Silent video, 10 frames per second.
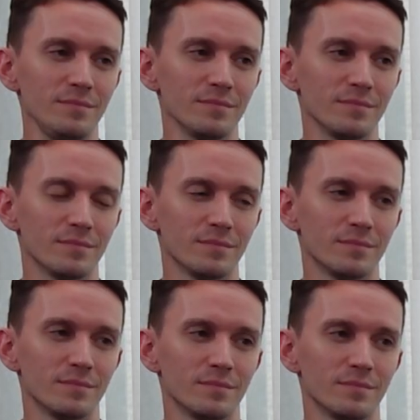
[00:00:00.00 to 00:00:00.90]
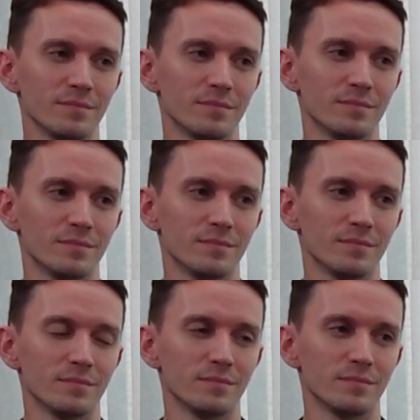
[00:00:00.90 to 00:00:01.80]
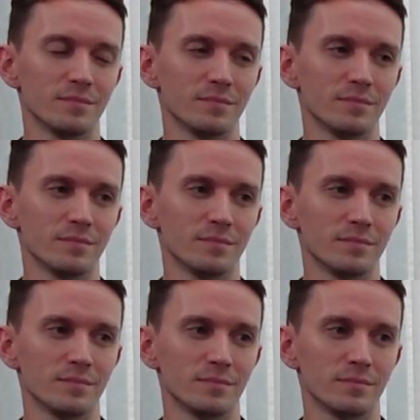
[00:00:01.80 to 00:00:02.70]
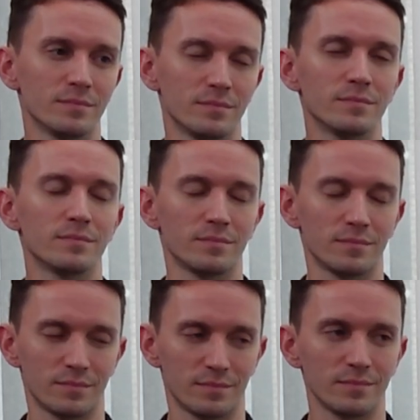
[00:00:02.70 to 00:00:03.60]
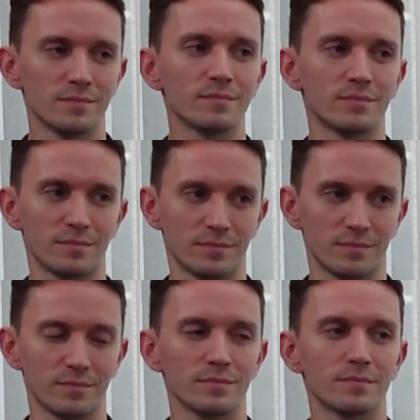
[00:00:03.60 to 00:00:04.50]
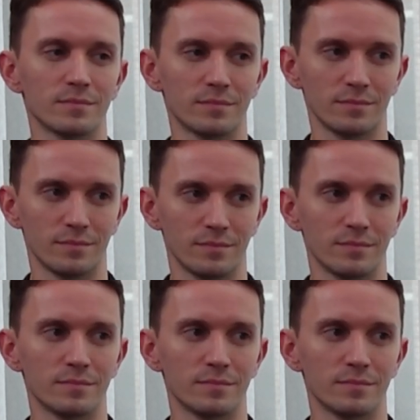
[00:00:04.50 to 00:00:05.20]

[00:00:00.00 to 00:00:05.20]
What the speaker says: This person isn't speaking.